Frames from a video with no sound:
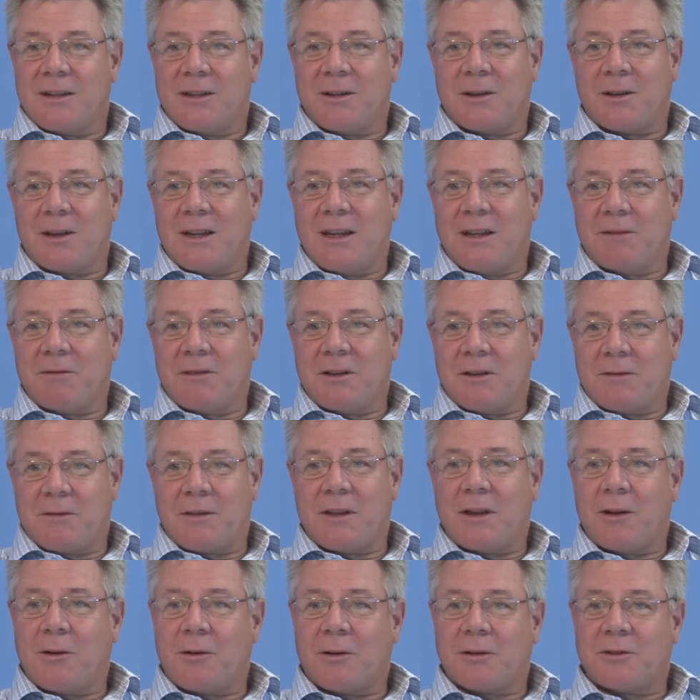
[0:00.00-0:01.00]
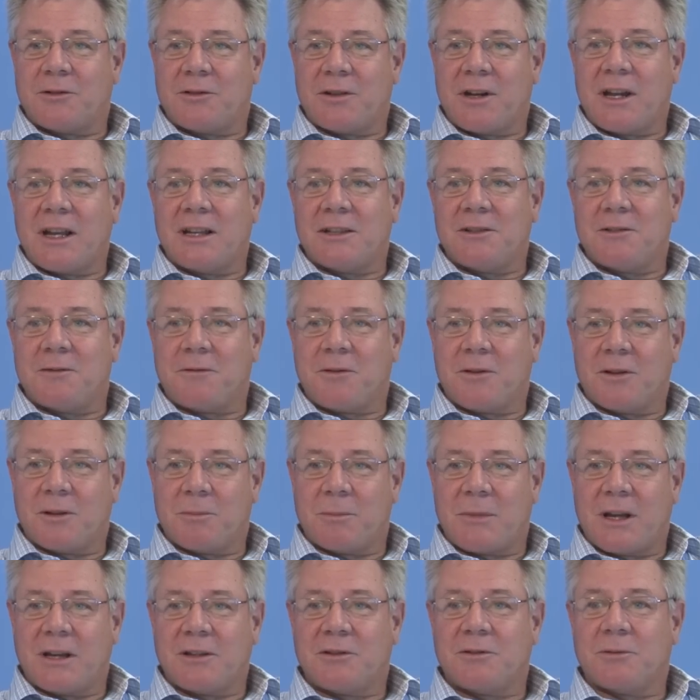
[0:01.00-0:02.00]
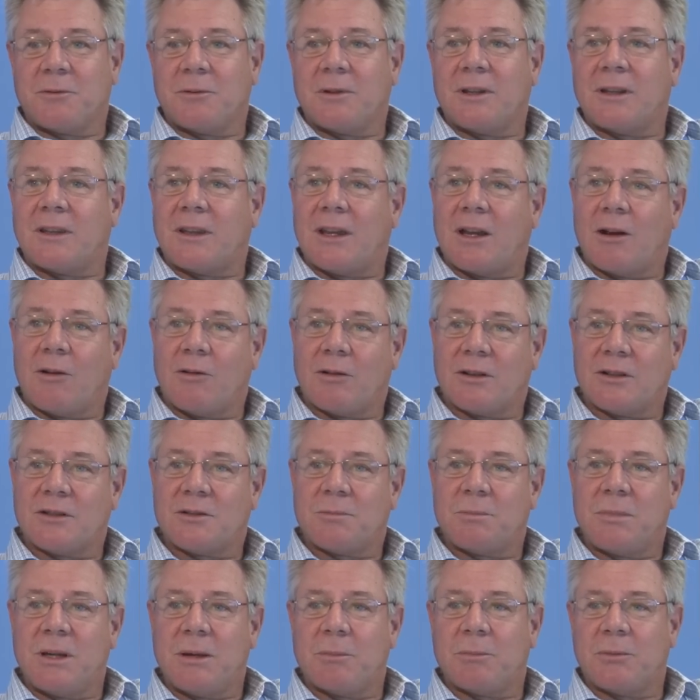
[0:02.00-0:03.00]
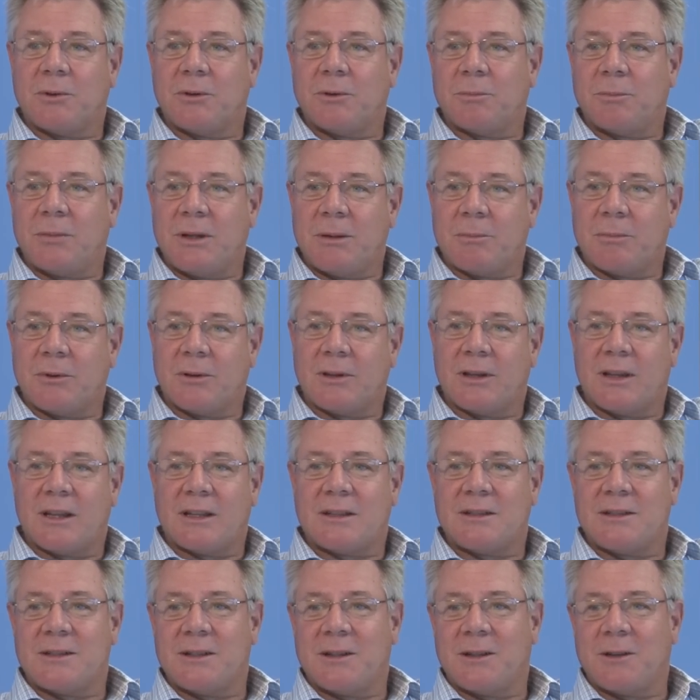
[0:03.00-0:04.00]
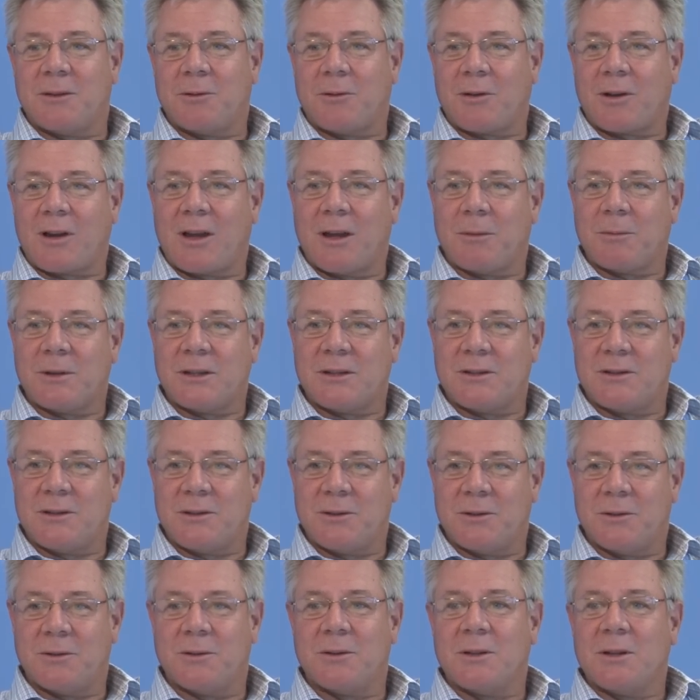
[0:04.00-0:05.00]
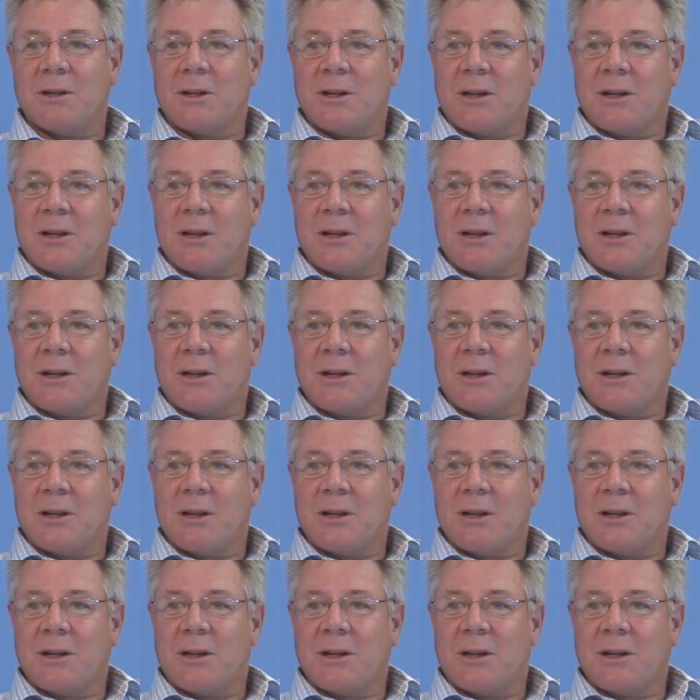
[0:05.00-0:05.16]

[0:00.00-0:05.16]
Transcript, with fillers: you know, even if they are trained, you've got to make sure that they're honest people, people that uh, are not coming to